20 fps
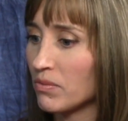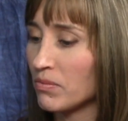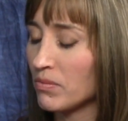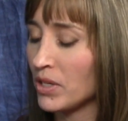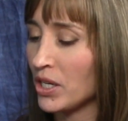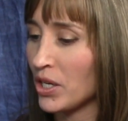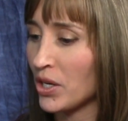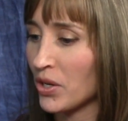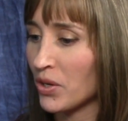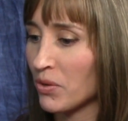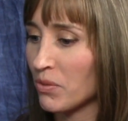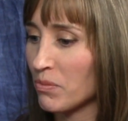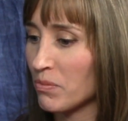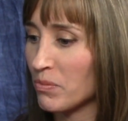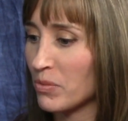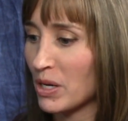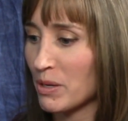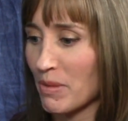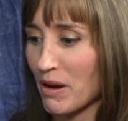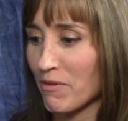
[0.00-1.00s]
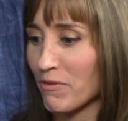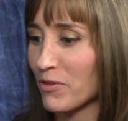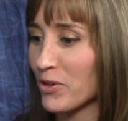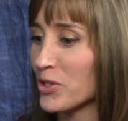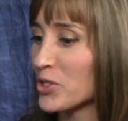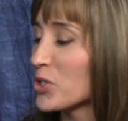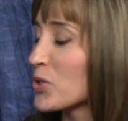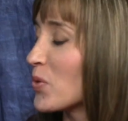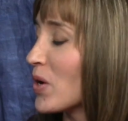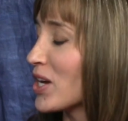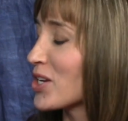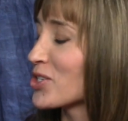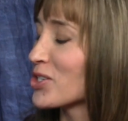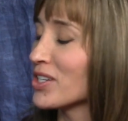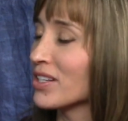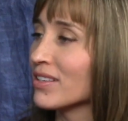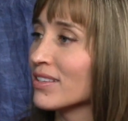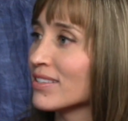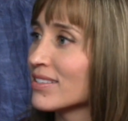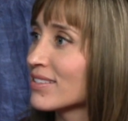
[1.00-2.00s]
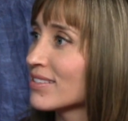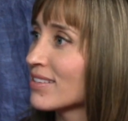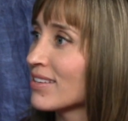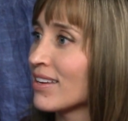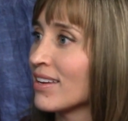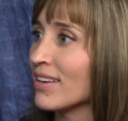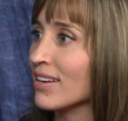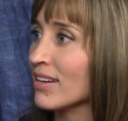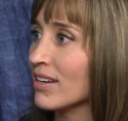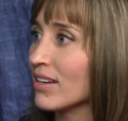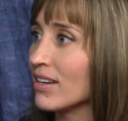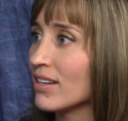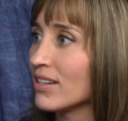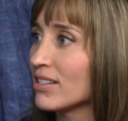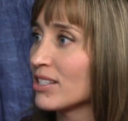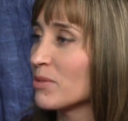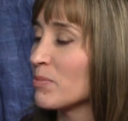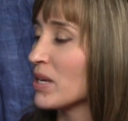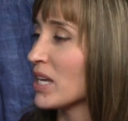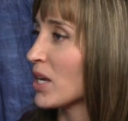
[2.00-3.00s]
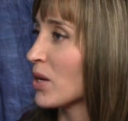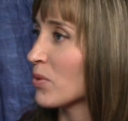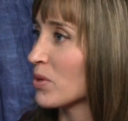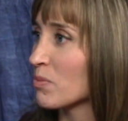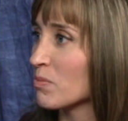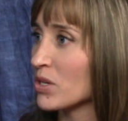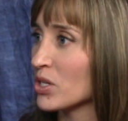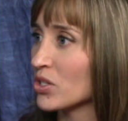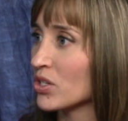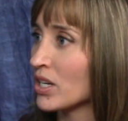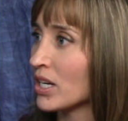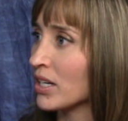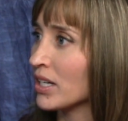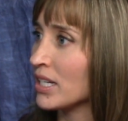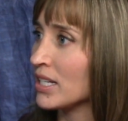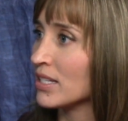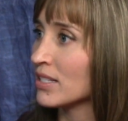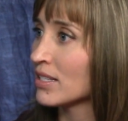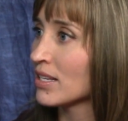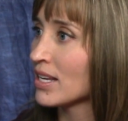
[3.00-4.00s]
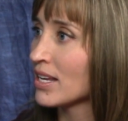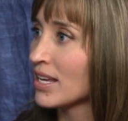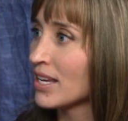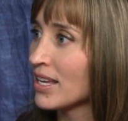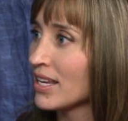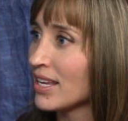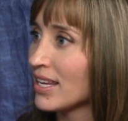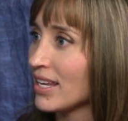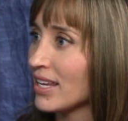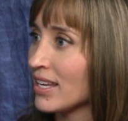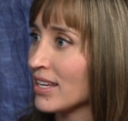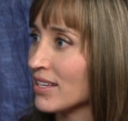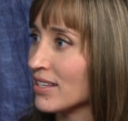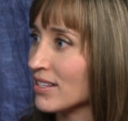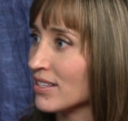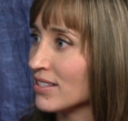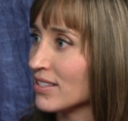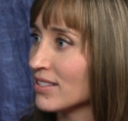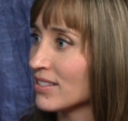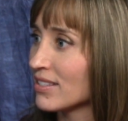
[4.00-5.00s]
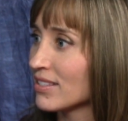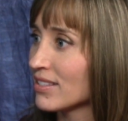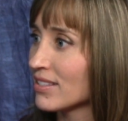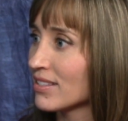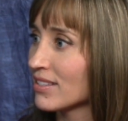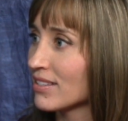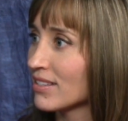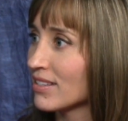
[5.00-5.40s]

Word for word: you know, one of my first questions in speaking with missionaries is. And what